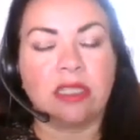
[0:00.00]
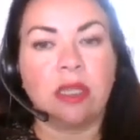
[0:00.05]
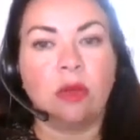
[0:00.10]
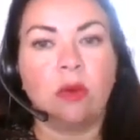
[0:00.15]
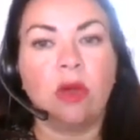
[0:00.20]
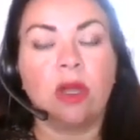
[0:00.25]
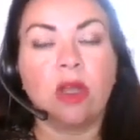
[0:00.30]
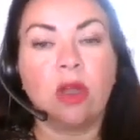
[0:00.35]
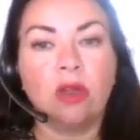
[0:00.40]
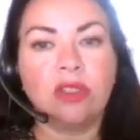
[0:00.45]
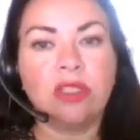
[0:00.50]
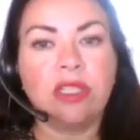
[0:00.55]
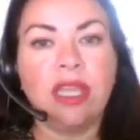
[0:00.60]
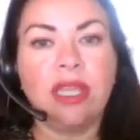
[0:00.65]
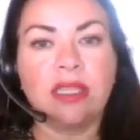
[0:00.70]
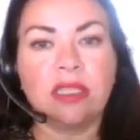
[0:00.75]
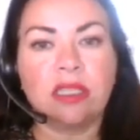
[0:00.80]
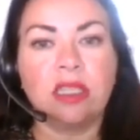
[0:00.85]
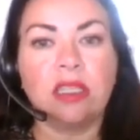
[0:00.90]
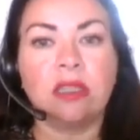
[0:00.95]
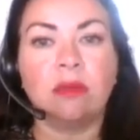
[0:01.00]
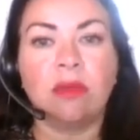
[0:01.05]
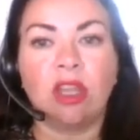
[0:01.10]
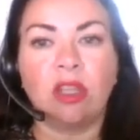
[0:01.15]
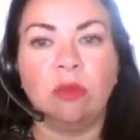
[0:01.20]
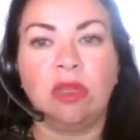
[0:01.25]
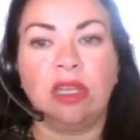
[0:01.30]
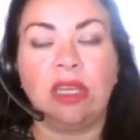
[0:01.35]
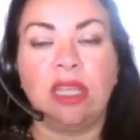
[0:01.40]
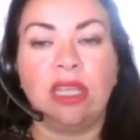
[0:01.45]
So our context at the
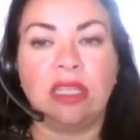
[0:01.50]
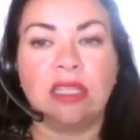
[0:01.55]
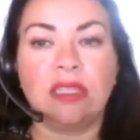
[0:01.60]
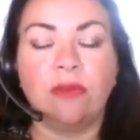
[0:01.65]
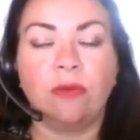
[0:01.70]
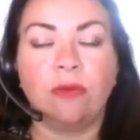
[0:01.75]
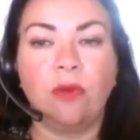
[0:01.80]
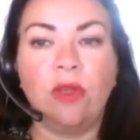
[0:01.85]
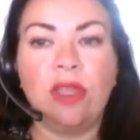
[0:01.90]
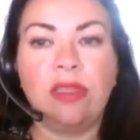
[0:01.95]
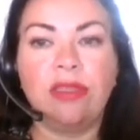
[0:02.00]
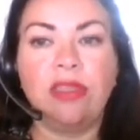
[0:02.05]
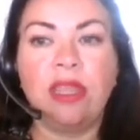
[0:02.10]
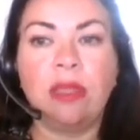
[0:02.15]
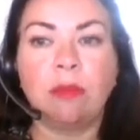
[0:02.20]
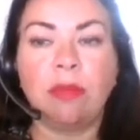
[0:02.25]
moment is, if we think